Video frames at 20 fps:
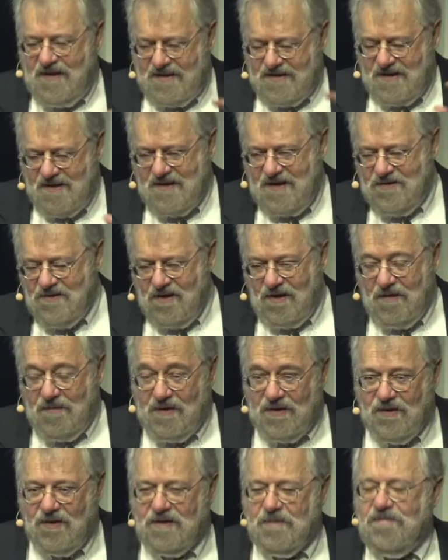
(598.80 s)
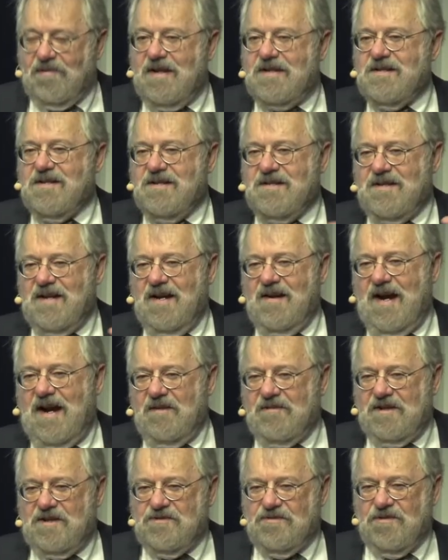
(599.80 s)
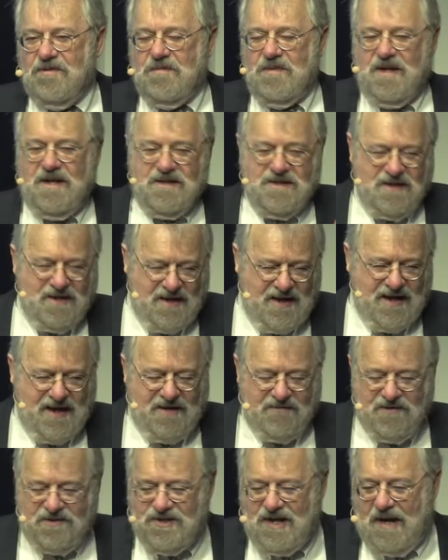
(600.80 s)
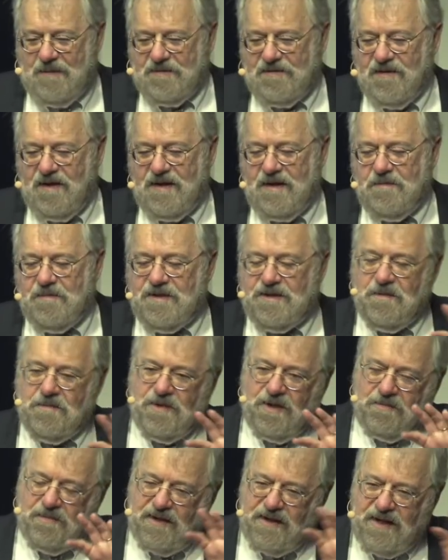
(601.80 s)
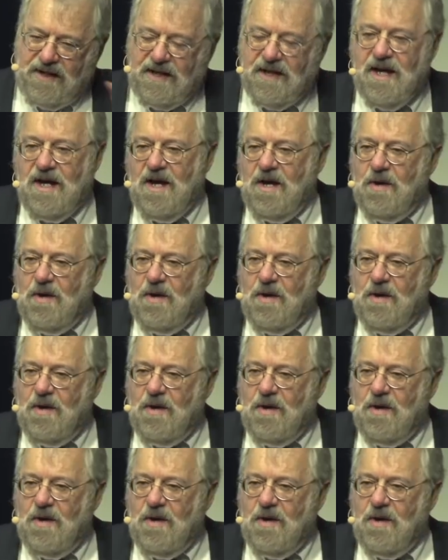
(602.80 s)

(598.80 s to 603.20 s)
as I say, talk about all the presidents now. Harry Truman, has, I have a chapter on him in the book, but he